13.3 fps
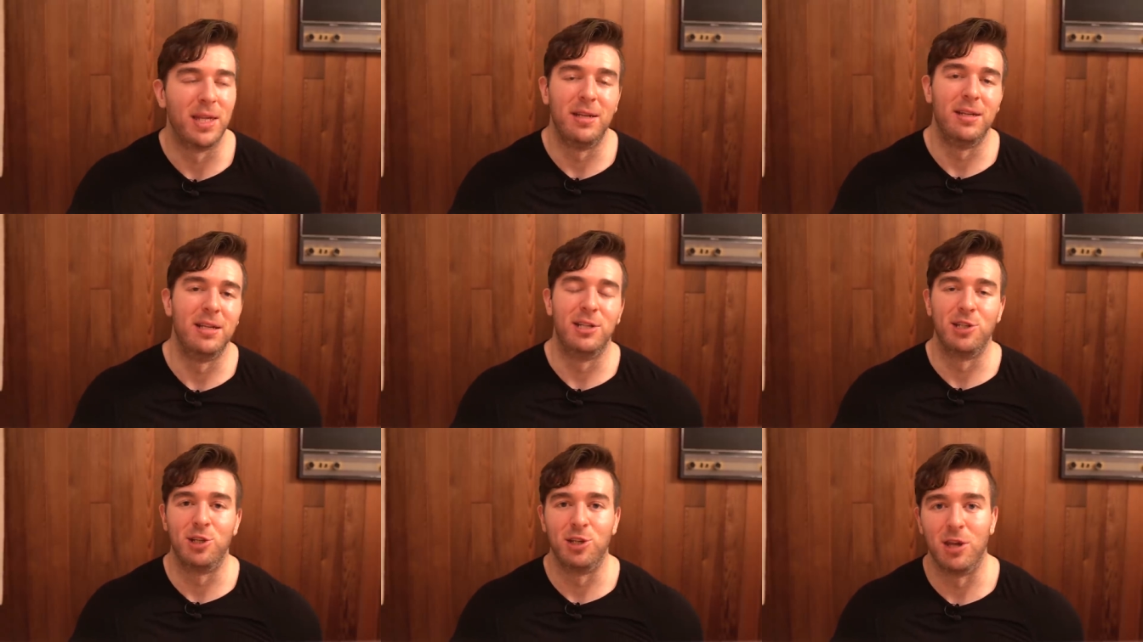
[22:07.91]
And
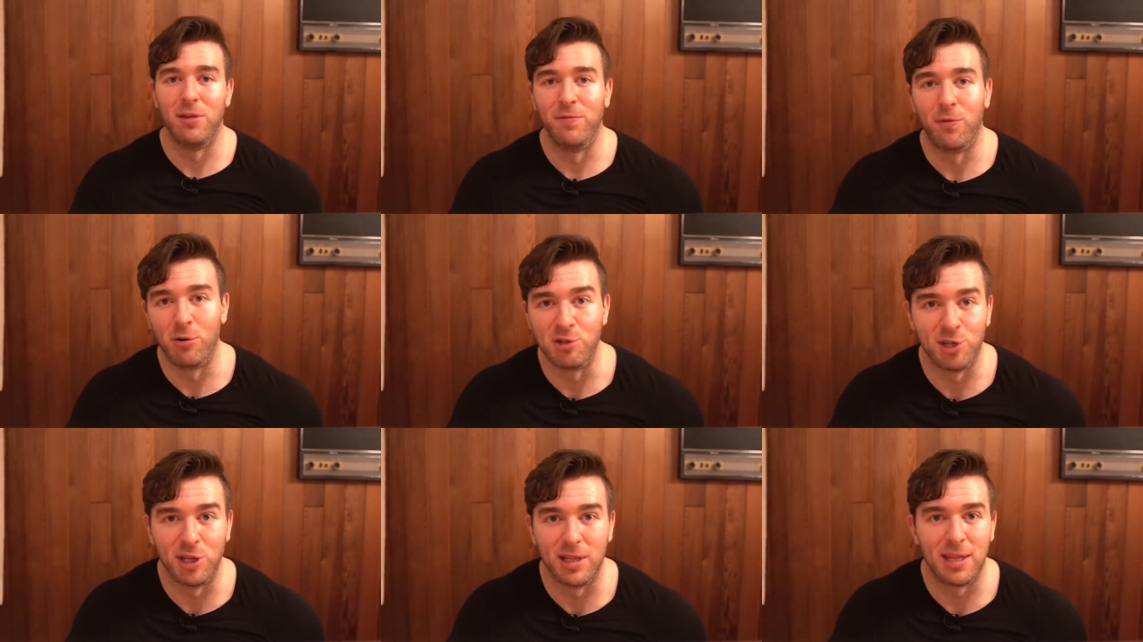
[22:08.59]
it's just
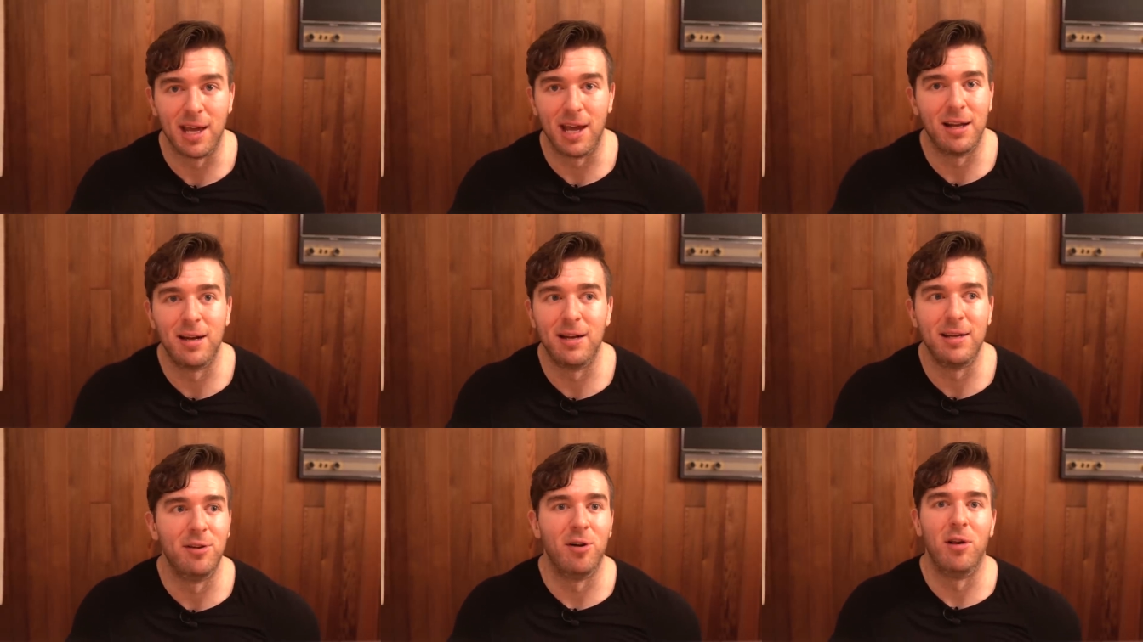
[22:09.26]
unfortunate that
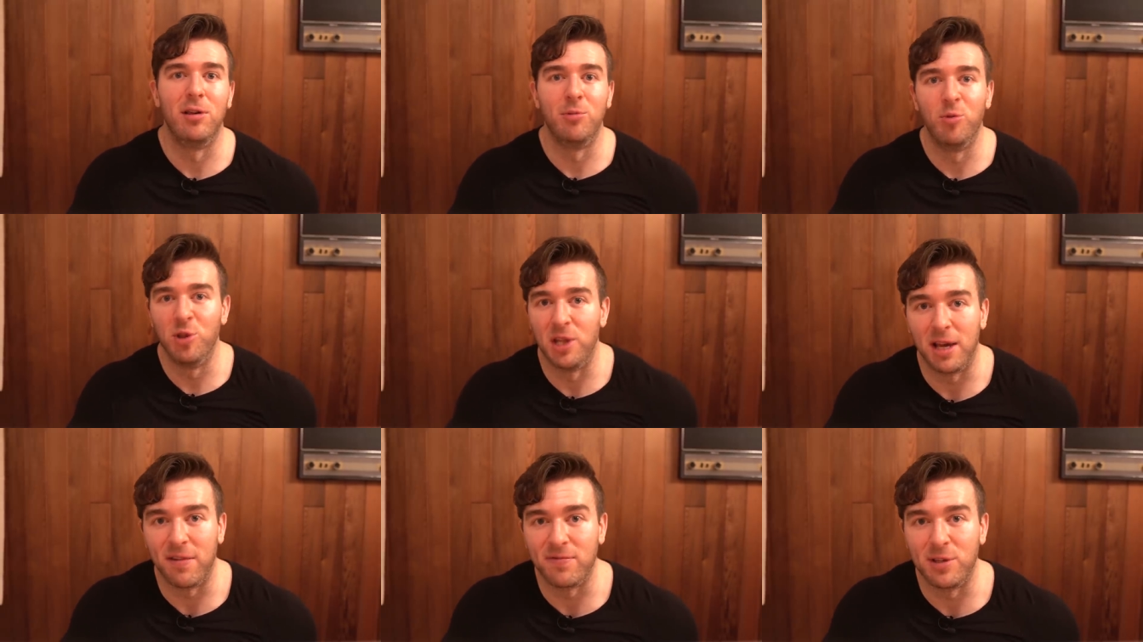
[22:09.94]
uh, in Hollywood,
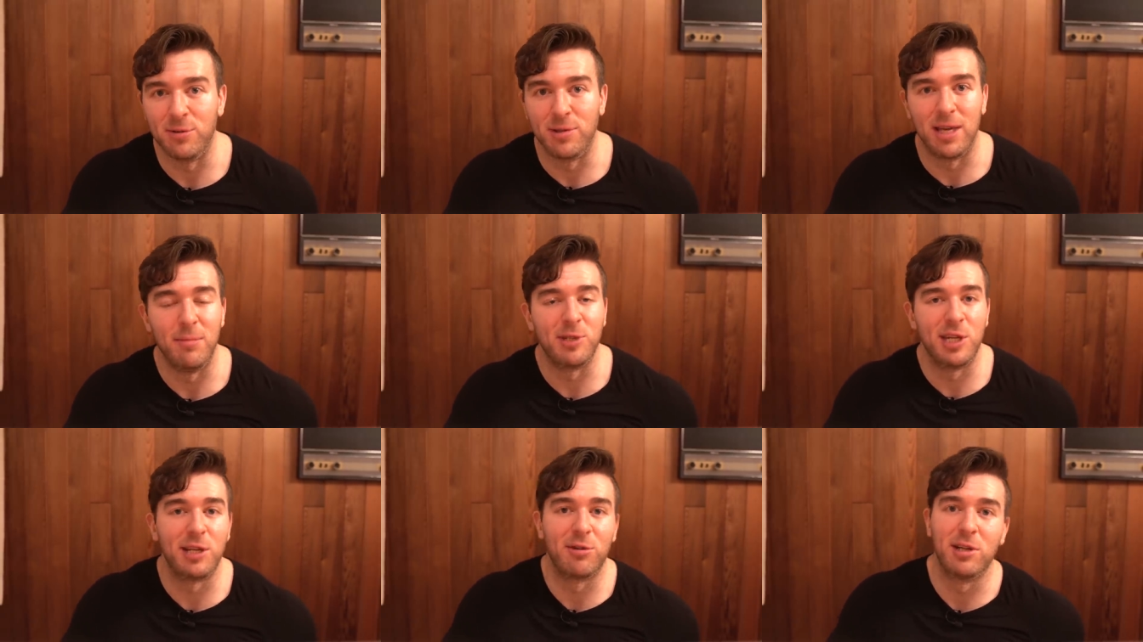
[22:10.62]
they have to keep
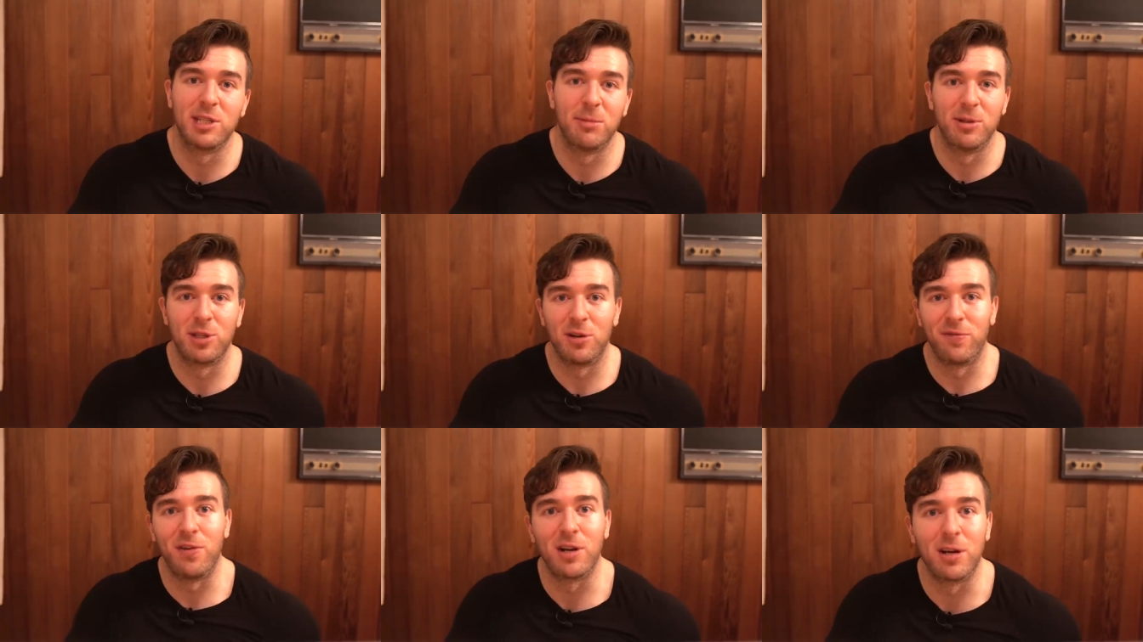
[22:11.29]
secrets about
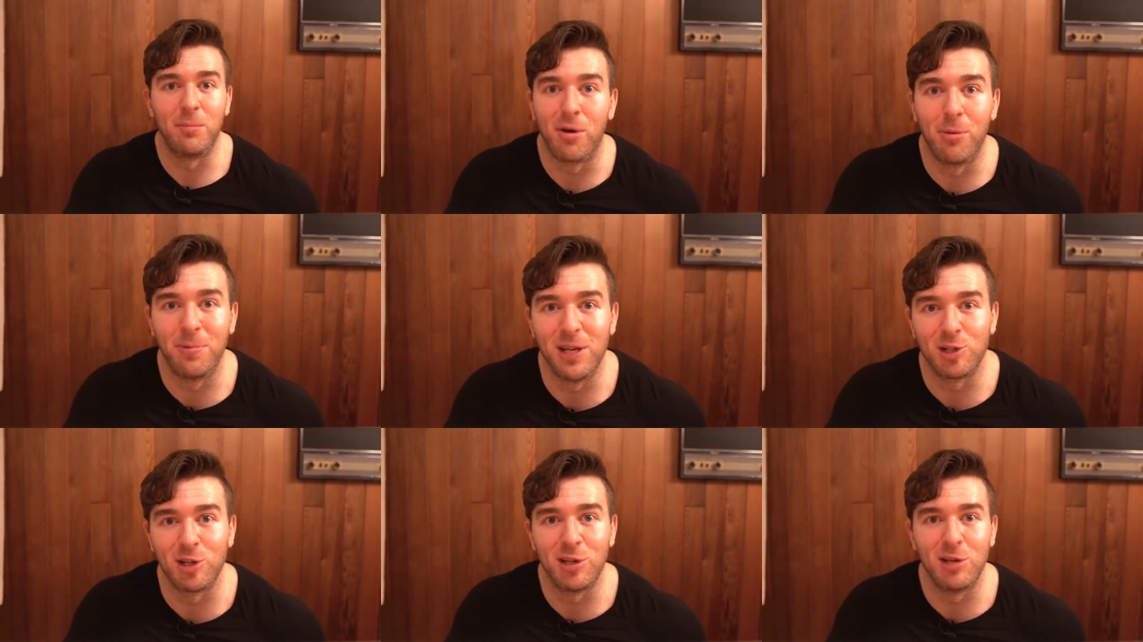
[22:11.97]
their fucking
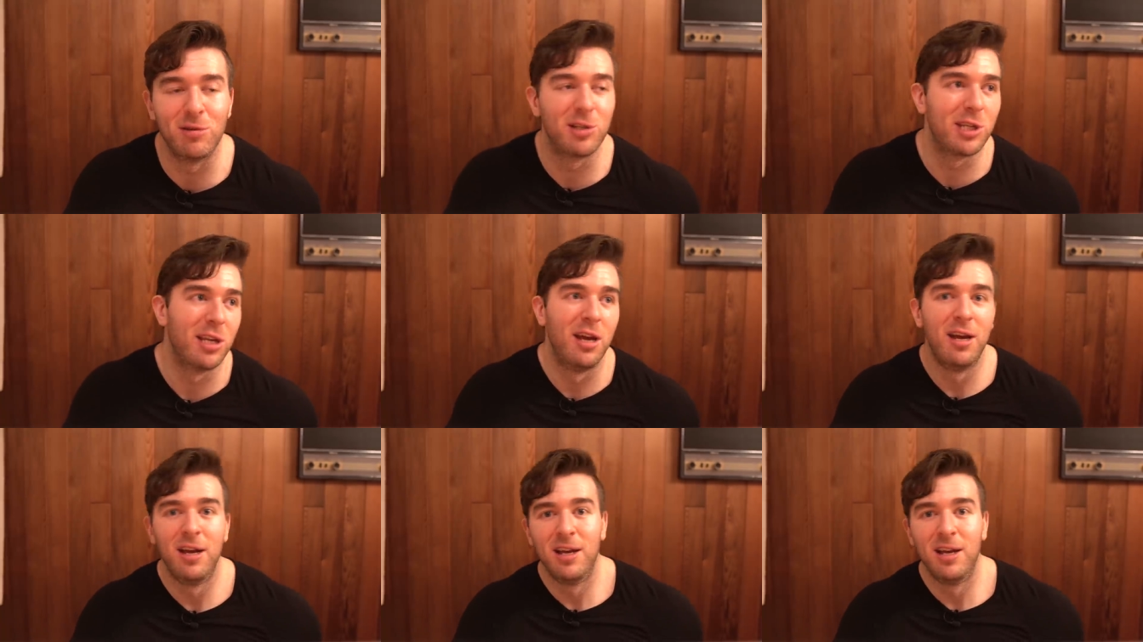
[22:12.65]
Propecia use